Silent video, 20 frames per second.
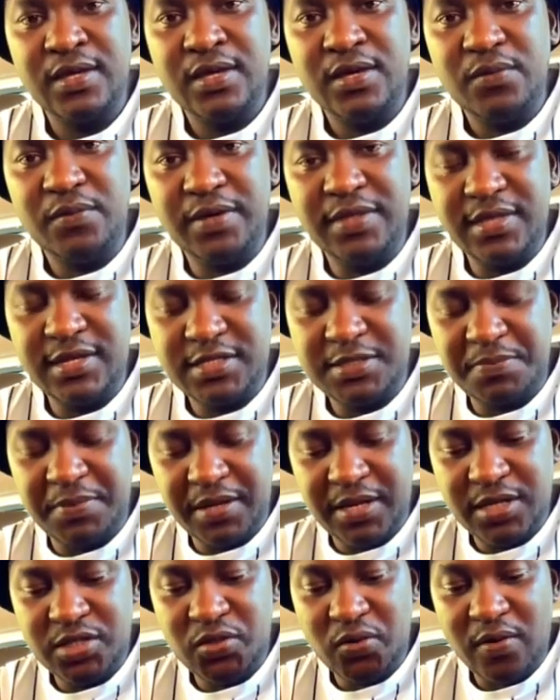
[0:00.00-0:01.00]
With the
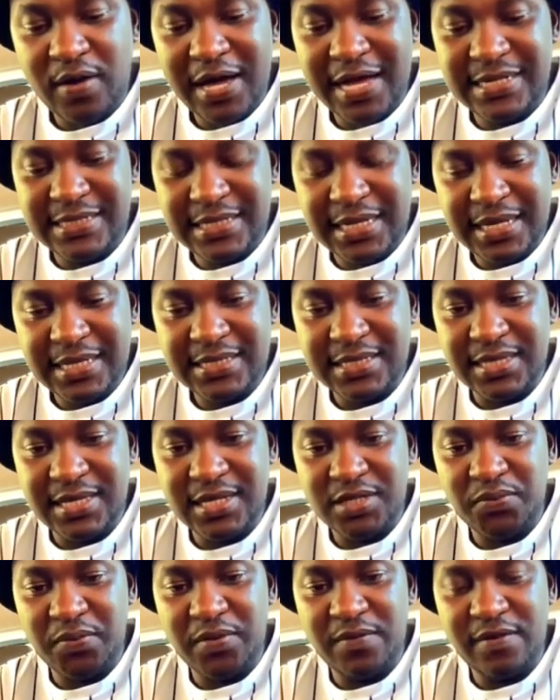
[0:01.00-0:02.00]
spiritual attacks
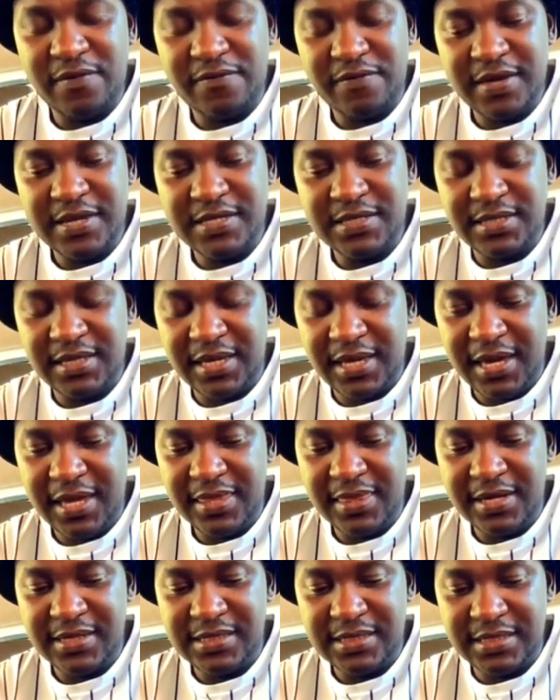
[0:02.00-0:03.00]
that we were facing at
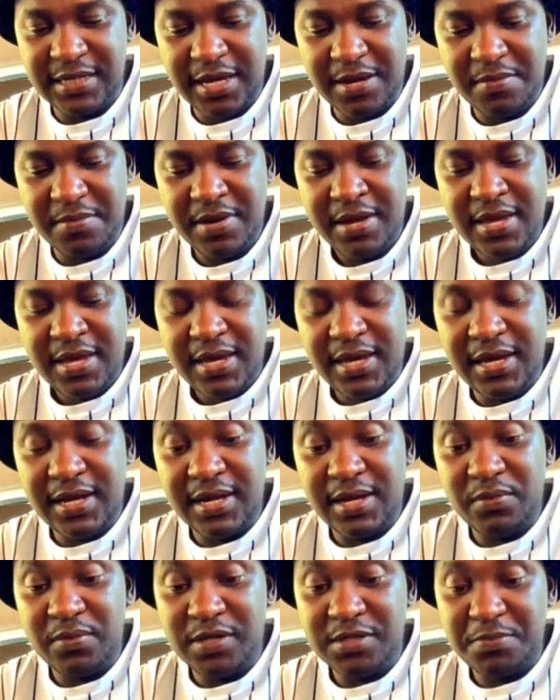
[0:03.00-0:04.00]
that time, and
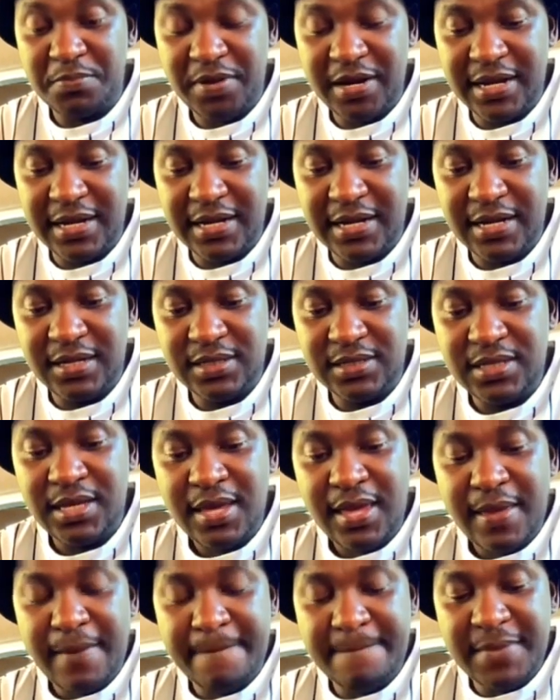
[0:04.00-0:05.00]
I was pregnant,
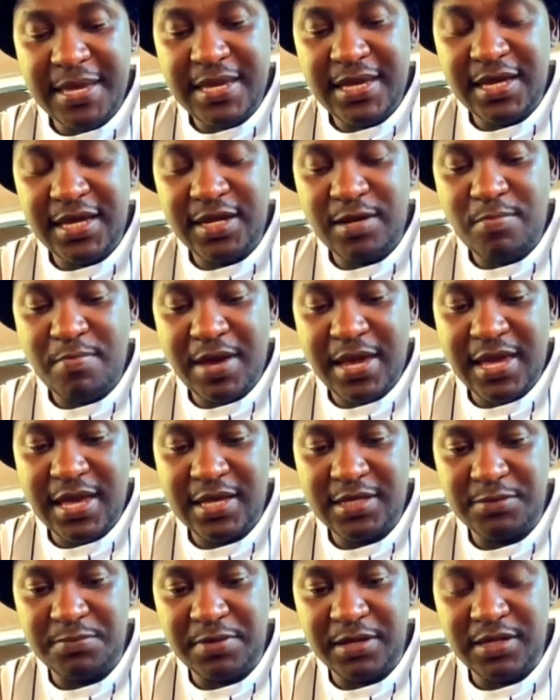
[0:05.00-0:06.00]
me and my
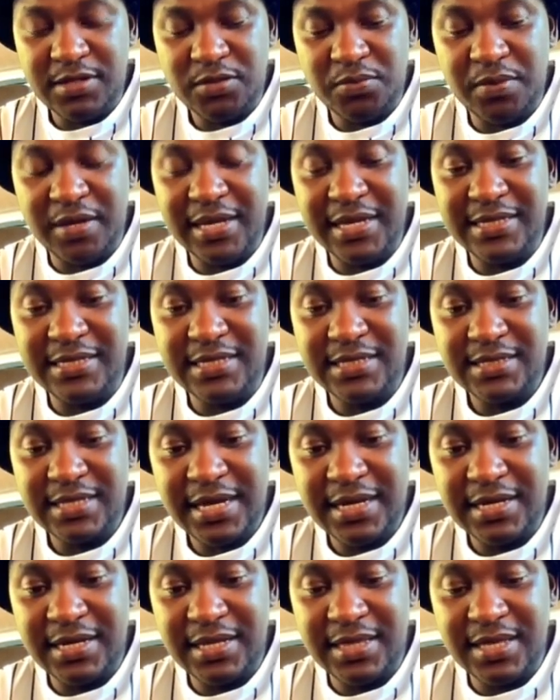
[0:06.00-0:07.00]
husband, we had
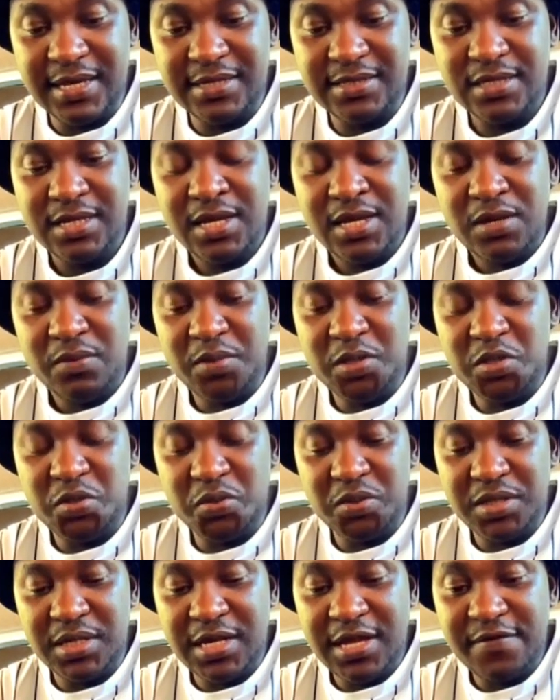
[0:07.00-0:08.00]
decided that we
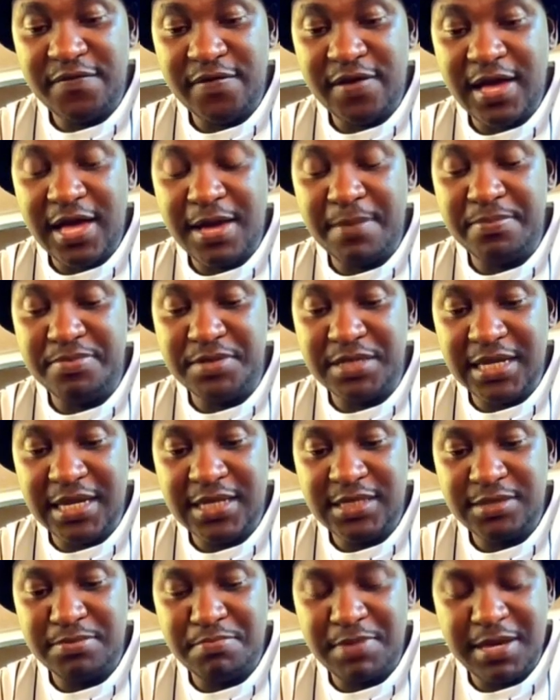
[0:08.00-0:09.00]
should never
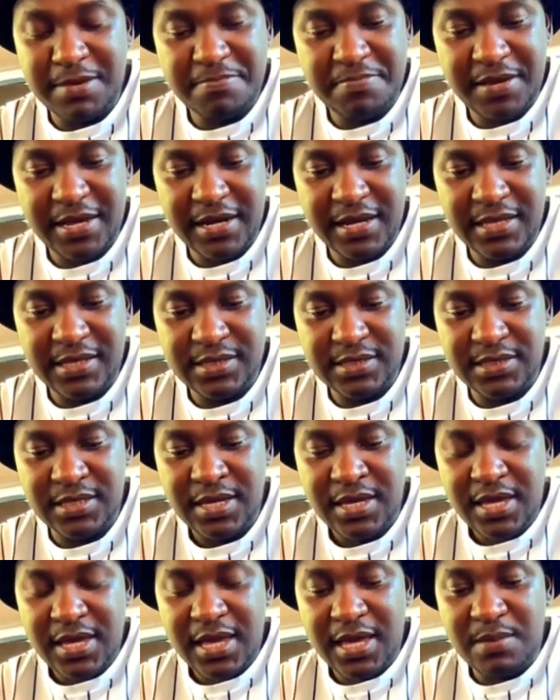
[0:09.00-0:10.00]
update my parents
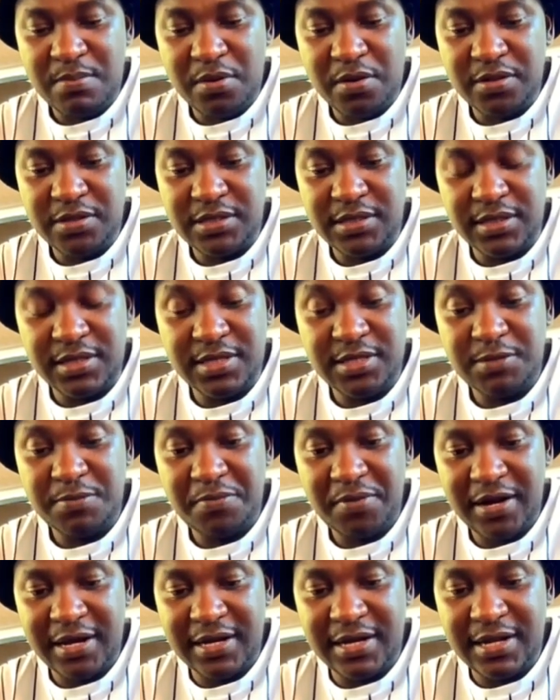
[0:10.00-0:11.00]
about this
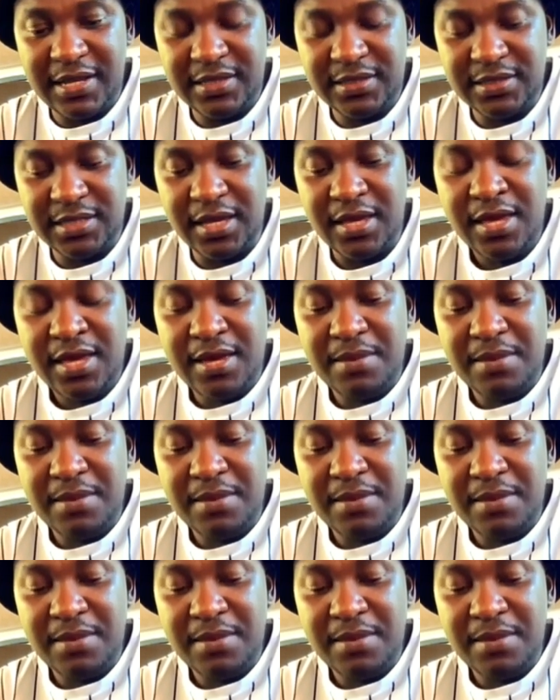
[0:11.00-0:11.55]
pregnancy.